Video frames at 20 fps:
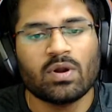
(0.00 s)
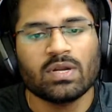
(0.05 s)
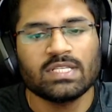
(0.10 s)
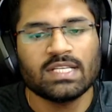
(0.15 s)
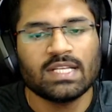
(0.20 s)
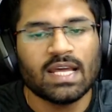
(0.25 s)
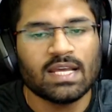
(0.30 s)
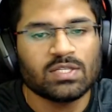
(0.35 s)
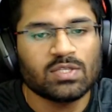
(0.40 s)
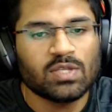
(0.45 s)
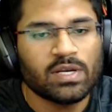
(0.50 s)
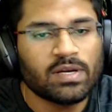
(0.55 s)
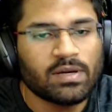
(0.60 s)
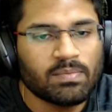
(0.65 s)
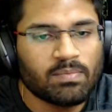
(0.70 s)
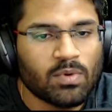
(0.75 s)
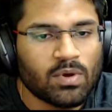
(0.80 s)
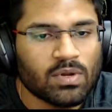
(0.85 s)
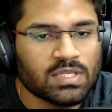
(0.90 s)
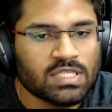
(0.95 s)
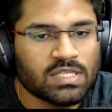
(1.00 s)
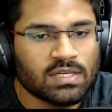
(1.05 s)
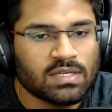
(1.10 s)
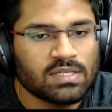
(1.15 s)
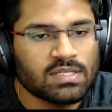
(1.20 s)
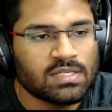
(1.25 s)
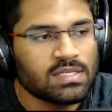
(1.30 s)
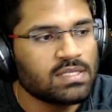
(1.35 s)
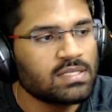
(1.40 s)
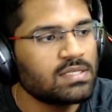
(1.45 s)
points in isolated pawn
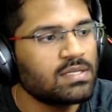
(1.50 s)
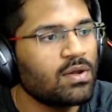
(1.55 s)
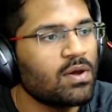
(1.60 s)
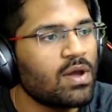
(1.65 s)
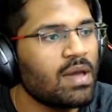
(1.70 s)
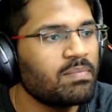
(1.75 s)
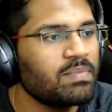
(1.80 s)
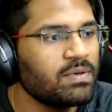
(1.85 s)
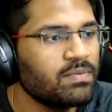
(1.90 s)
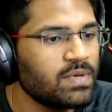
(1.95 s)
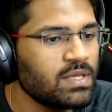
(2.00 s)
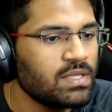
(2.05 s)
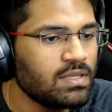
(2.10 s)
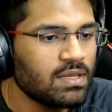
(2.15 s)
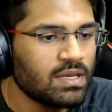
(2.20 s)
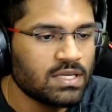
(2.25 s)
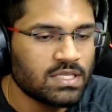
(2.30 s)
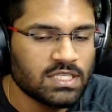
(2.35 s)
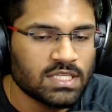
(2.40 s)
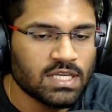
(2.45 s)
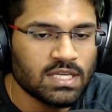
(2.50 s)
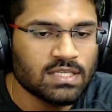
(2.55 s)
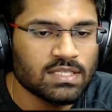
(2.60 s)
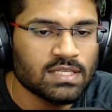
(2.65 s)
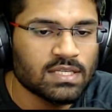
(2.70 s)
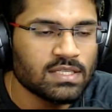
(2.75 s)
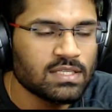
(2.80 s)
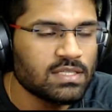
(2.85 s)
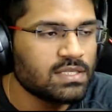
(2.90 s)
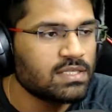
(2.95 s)
structures? You're happy with
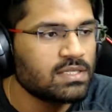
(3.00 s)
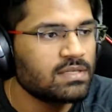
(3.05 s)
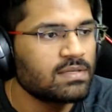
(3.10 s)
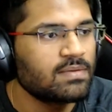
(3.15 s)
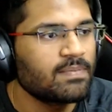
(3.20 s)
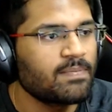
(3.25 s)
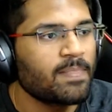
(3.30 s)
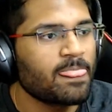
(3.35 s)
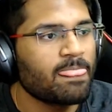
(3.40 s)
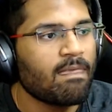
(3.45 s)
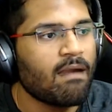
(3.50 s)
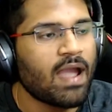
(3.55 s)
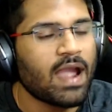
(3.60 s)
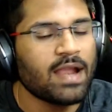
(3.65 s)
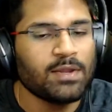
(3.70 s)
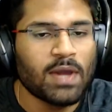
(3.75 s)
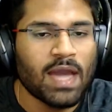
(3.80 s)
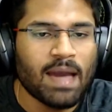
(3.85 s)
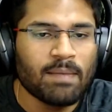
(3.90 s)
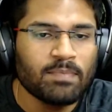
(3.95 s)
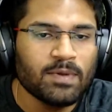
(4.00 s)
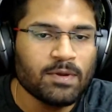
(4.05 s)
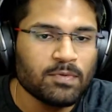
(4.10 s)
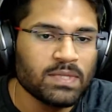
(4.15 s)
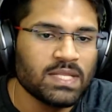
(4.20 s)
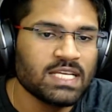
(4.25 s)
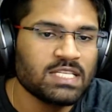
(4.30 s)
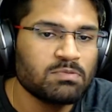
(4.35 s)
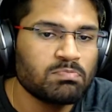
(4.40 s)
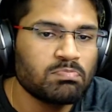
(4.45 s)
exchanges, and you're happy
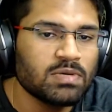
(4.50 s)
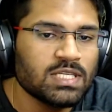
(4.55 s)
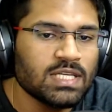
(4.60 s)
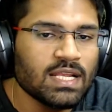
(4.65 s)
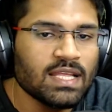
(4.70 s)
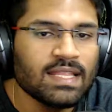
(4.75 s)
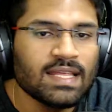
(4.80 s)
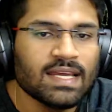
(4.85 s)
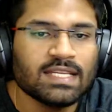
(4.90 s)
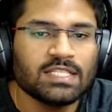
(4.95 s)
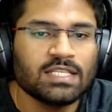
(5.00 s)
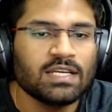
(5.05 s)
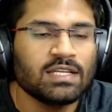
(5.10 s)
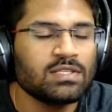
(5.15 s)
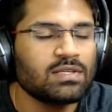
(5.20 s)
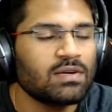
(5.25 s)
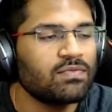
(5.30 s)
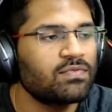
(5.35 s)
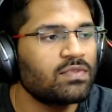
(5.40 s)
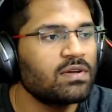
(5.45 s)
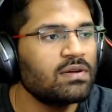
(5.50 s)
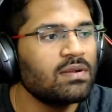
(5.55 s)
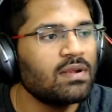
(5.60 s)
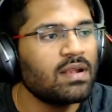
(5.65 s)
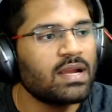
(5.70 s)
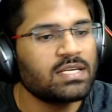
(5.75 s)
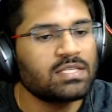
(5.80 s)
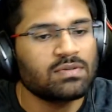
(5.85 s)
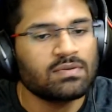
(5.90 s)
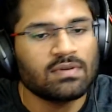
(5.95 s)
with especially the exchange of the
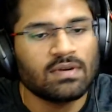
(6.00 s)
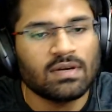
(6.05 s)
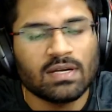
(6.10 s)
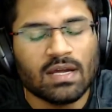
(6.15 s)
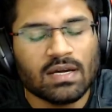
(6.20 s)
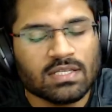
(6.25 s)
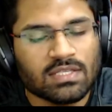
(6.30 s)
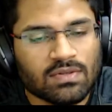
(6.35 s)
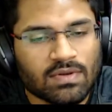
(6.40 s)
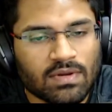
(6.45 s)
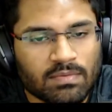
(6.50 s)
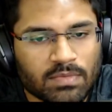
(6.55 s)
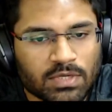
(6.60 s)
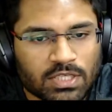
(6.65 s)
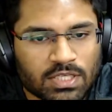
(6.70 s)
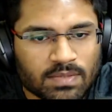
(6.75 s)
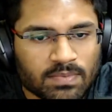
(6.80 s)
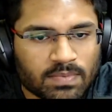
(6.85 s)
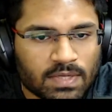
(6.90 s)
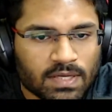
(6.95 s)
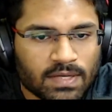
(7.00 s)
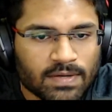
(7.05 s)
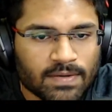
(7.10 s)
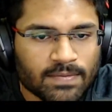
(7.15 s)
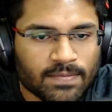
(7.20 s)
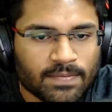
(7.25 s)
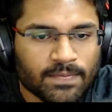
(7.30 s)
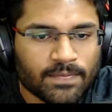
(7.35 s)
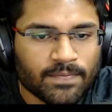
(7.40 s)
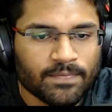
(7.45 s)
dark square bishop here.
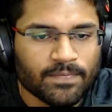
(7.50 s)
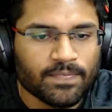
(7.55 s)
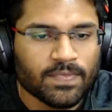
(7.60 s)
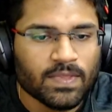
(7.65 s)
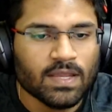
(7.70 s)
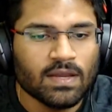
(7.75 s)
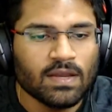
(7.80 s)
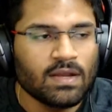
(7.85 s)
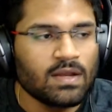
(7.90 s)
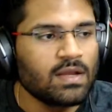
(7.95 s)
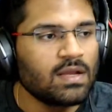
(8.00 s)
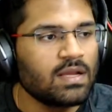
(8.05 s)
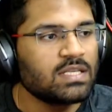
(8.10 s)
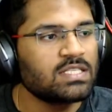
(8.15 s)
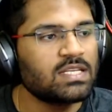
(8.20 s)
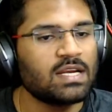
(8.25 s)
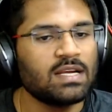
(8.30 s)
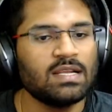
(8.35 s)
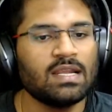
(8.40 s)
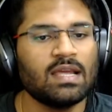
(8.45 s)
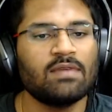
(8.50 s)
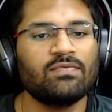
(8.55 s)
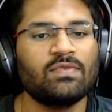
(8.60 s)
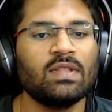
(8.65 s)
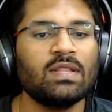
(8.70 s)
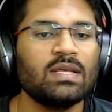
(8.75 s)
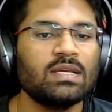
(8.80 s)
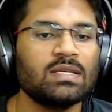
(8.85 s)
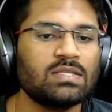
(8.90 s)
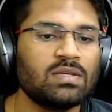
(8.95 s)
Suddenly
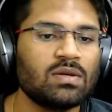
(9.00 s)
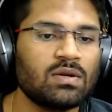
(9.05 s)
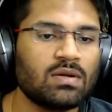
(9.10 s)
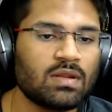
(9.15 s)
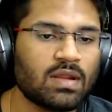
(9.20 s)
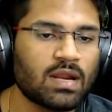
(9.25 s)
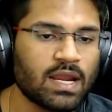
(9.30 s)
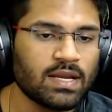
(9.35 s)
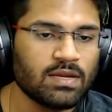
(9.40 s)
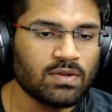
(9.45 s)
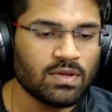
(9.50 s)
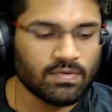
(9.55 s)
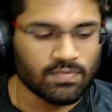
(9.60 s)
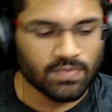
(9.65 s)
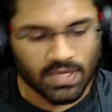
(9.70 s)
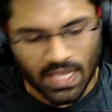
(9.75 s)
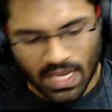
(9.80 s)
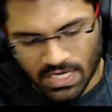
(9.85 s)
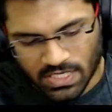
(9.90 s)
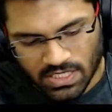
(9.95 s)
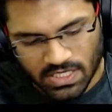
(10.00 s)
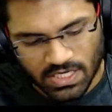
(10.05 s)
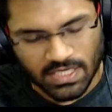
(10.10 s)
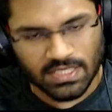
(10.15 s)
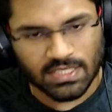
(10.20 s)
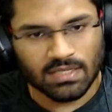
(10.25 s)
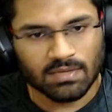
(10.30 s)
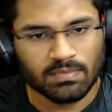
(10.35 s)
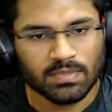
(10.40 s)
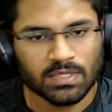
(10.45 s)
after this, you're trying to even
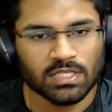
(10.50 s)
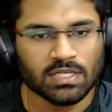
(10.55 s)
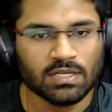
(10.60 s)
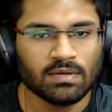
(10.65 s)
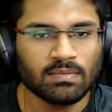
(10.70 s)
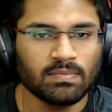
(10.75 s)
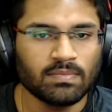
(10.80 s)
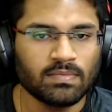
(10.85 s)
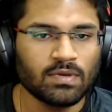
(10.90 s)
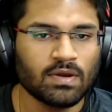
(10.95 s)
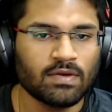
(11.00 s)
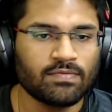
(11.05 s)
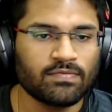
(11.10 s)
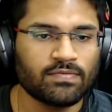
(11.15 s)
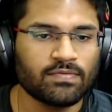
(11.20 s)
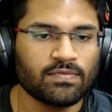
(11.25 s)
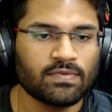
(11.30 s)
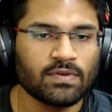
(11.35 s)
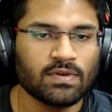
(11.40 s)
exchange the bishop. You're